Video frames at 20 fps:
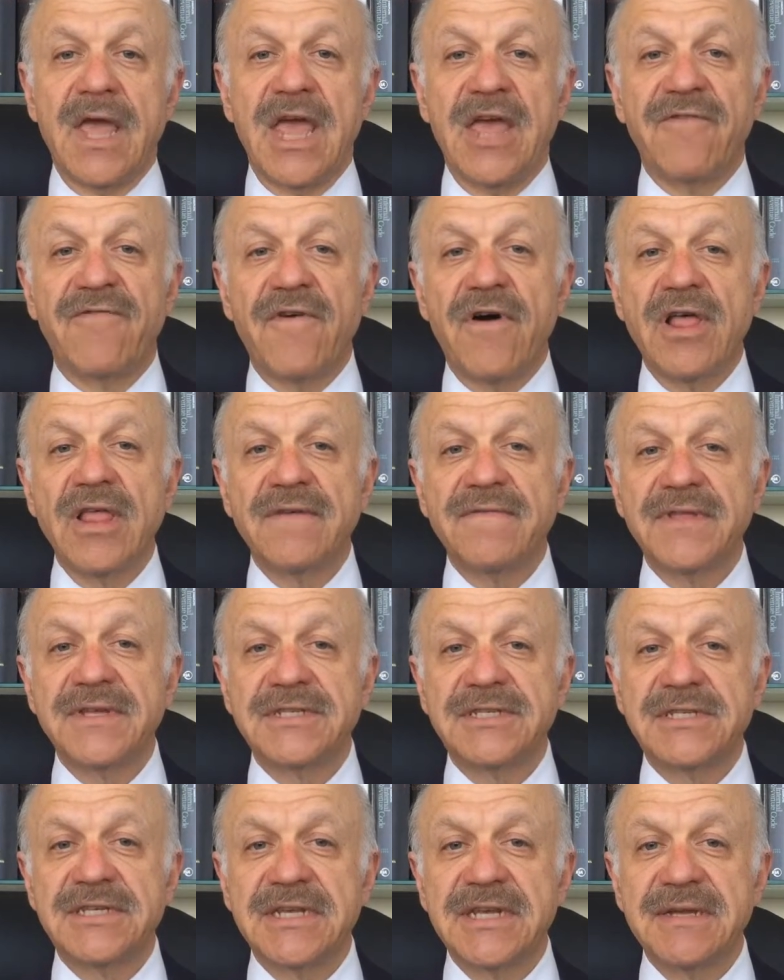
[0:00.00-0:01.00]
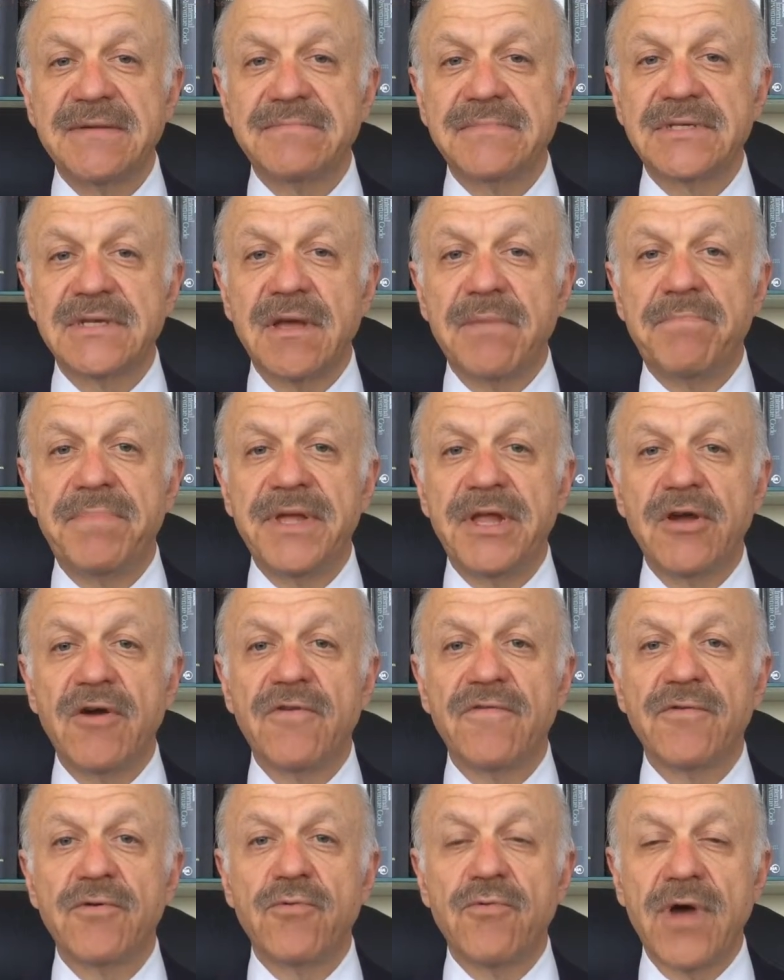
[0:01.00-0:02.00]
If all of this seems a bit
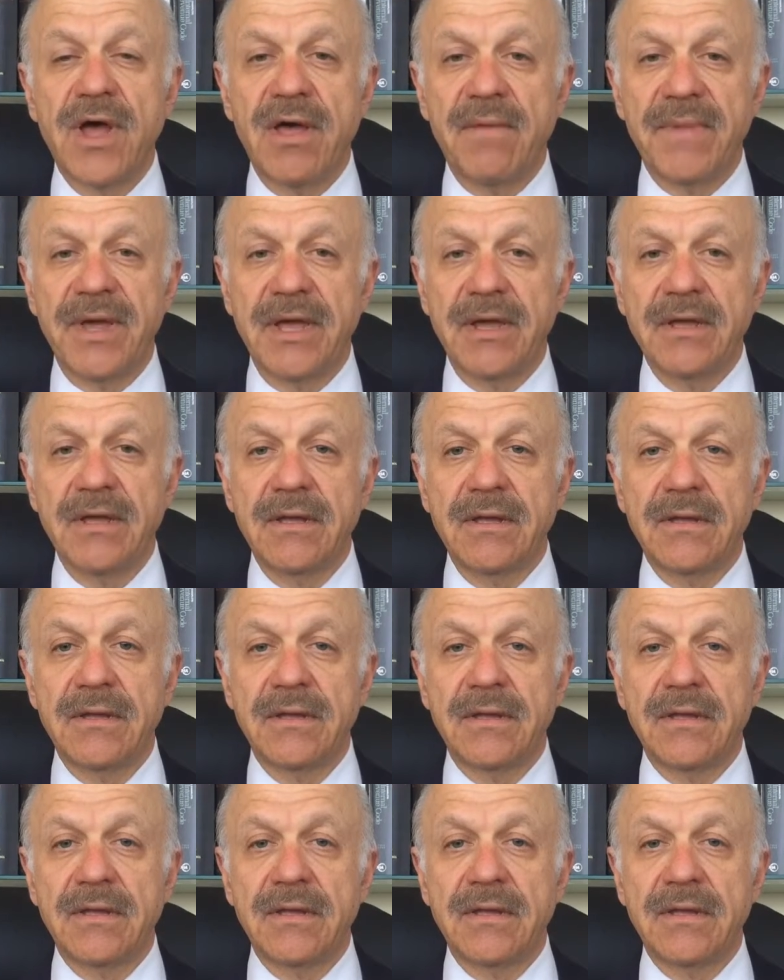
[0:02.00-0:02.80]
overwhelming,